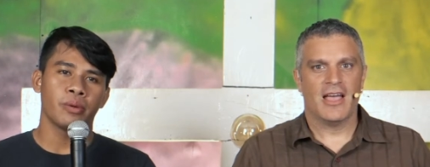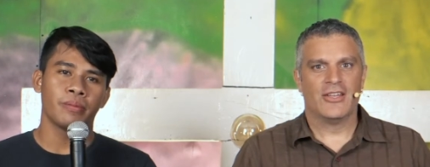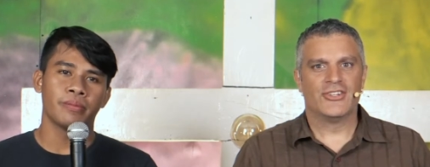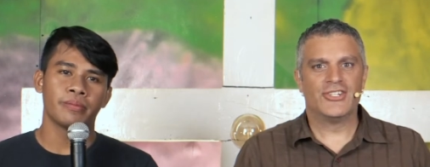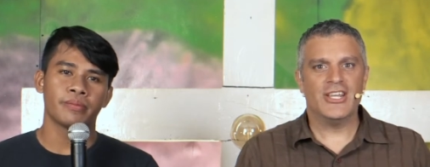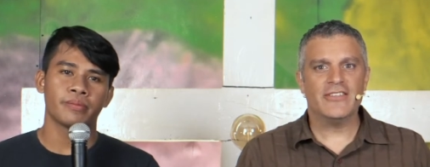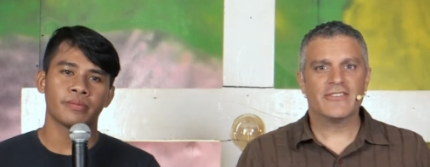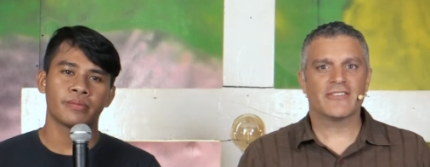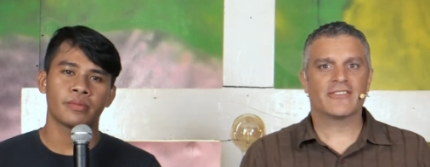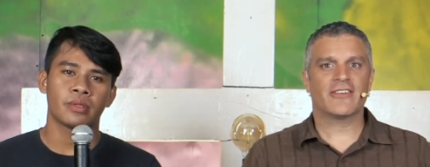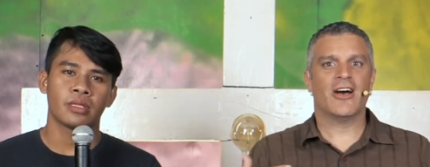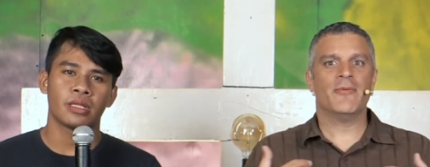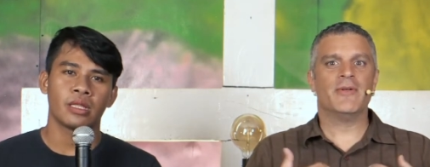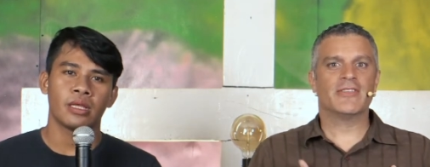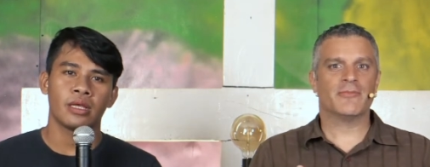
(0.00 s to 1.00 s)
Speaker 1: Jesus,
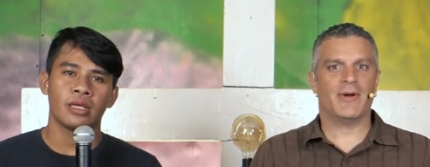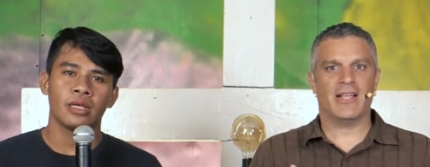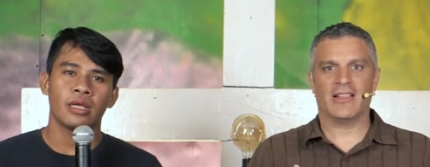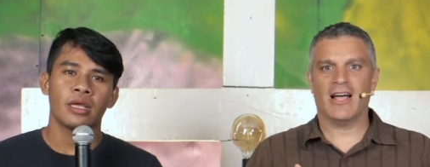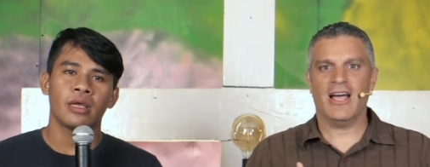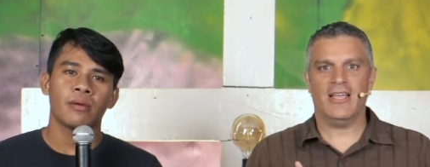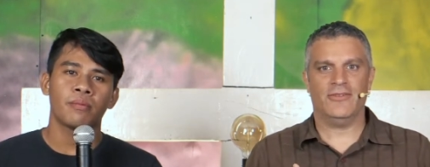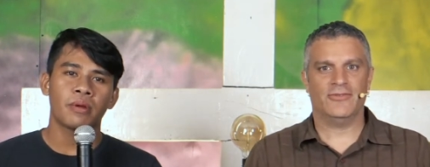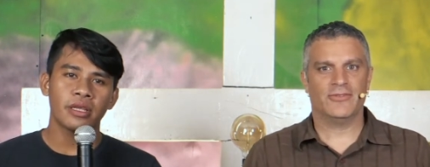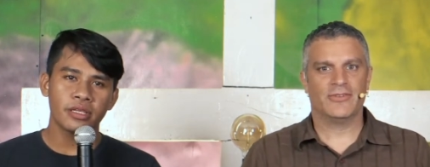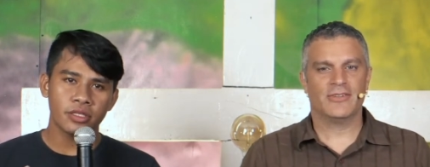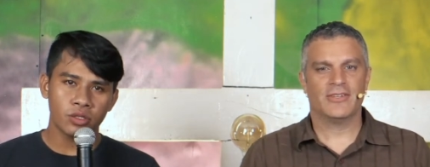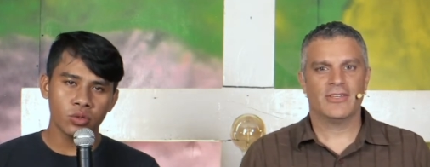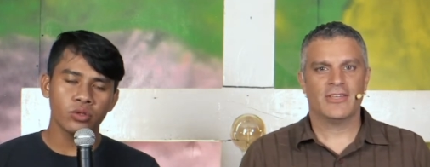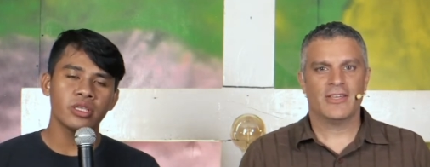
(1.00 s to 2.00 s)
come into my life. I
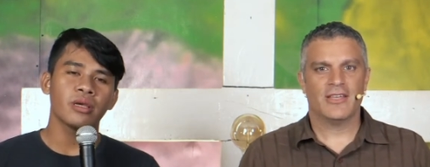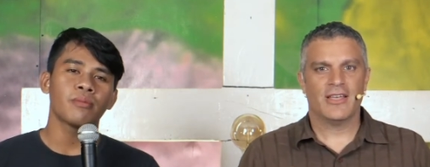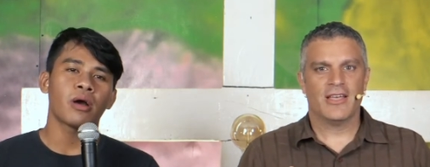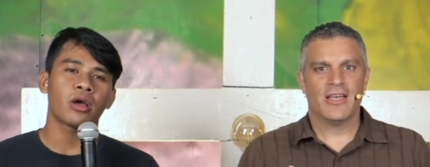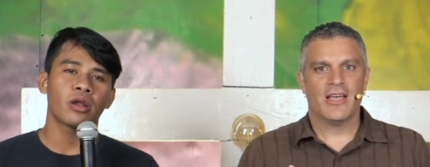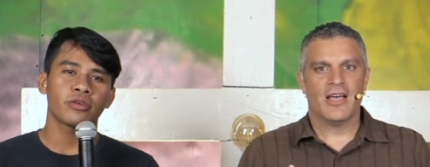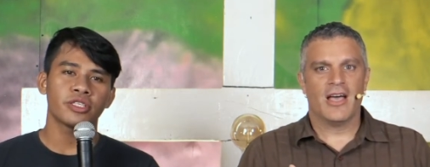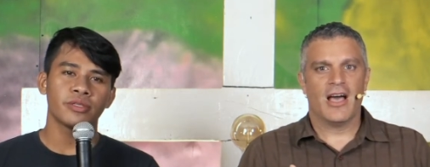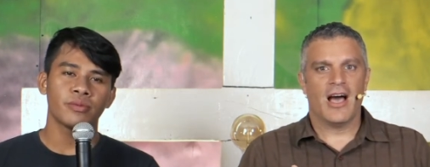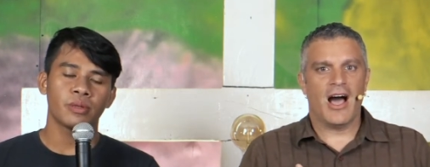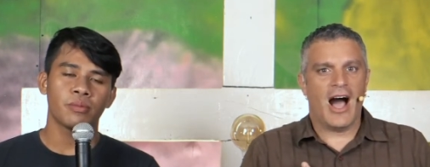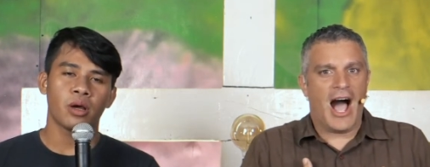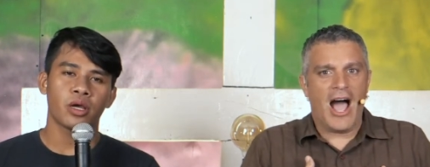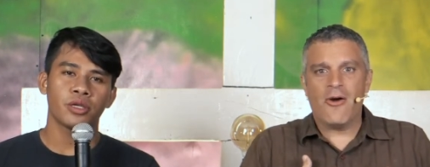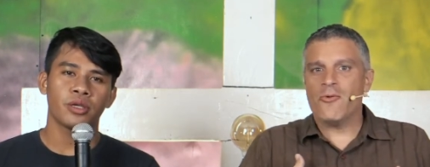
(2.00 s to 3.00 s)

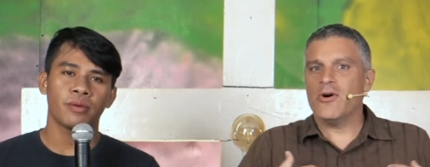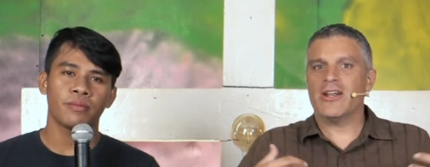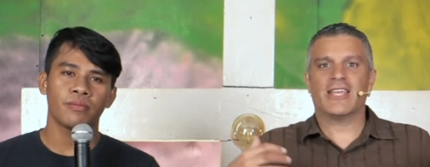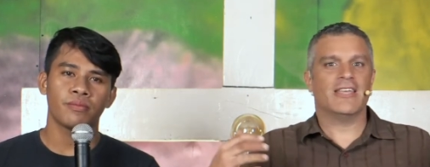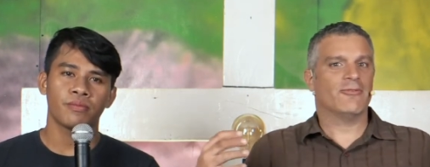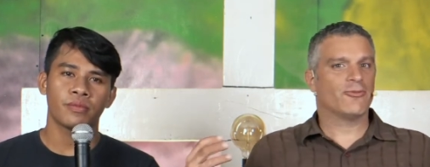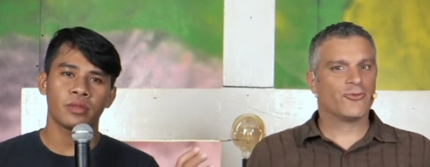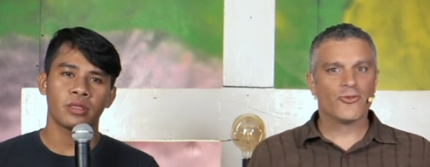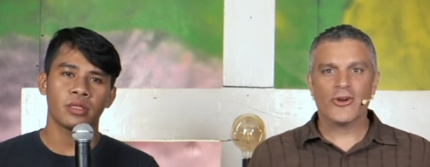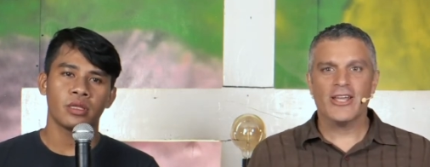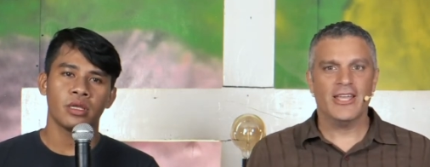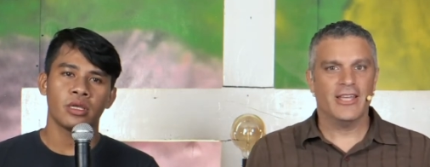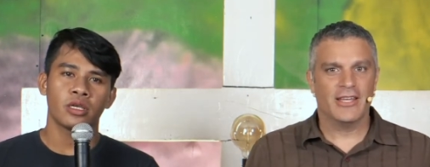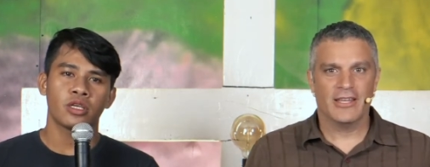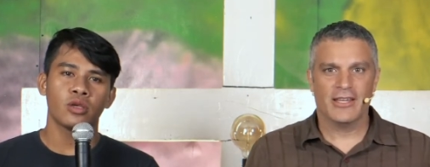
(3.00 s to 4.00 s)
want to get
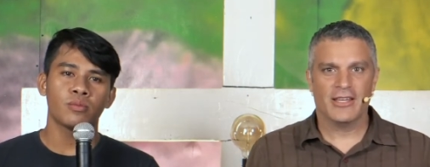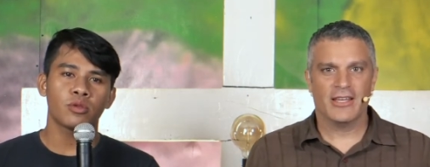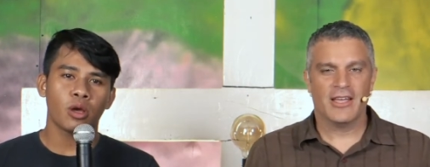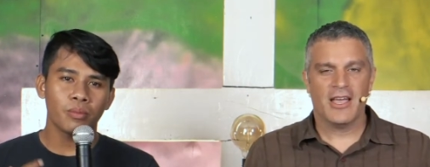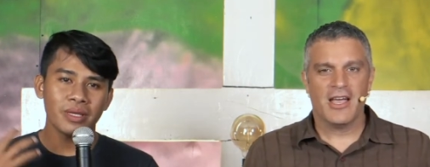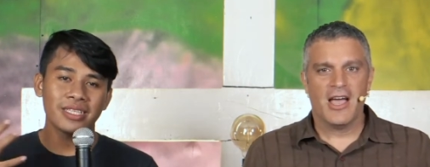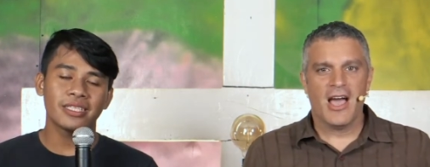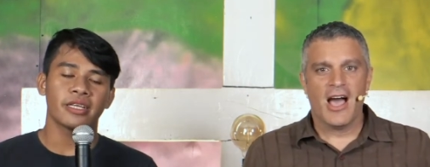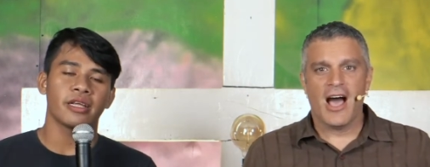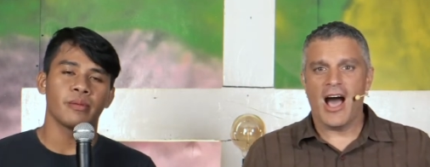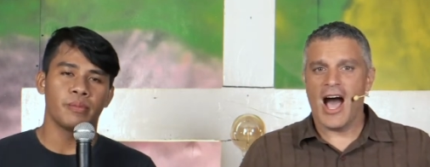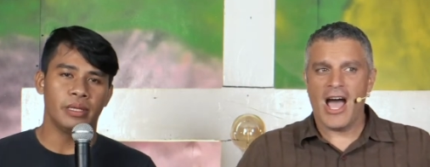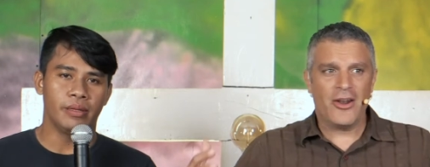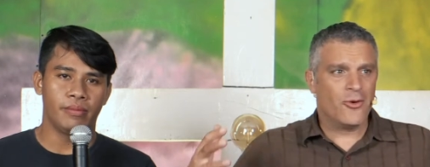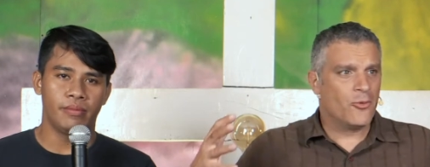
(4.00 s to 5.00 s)
free.
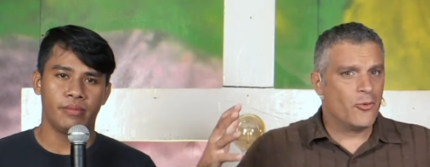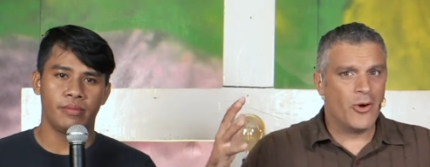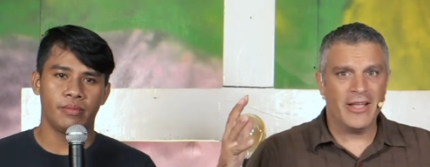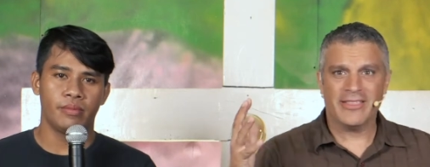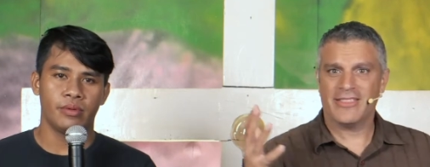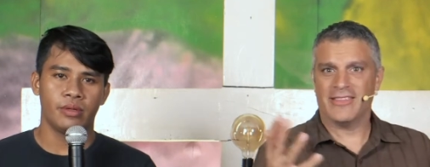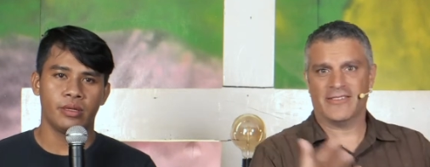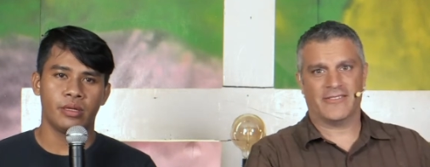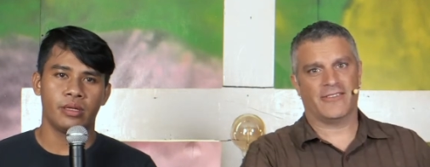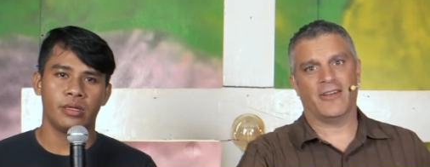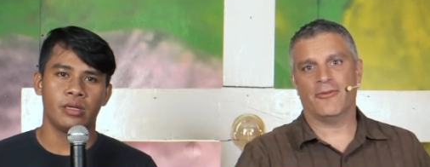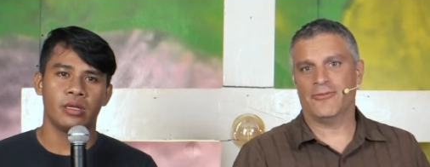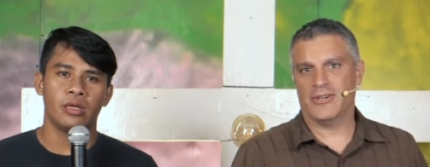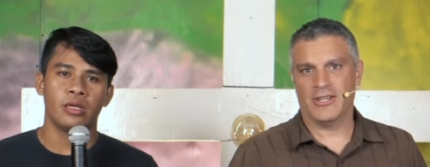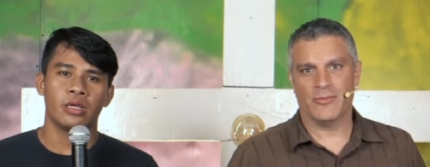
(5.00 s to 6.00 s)
I don't want this
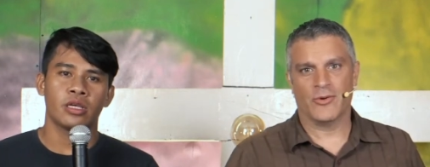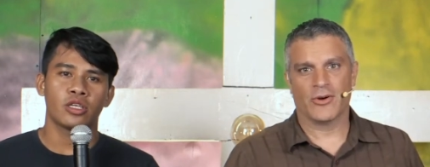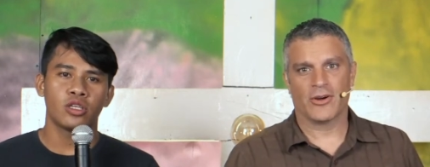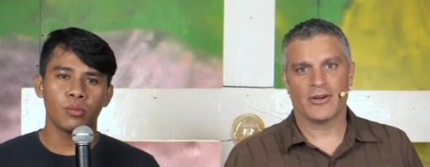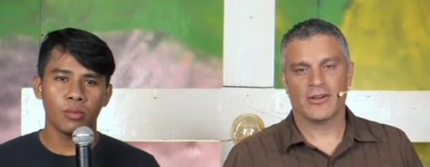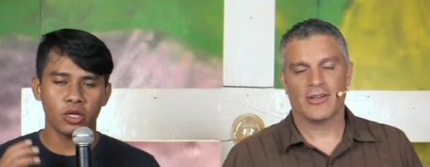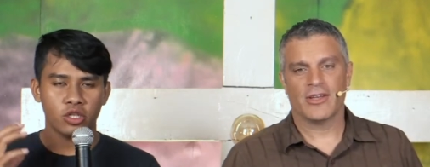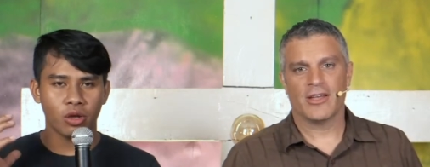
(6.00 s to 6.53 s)
stuff anymore. And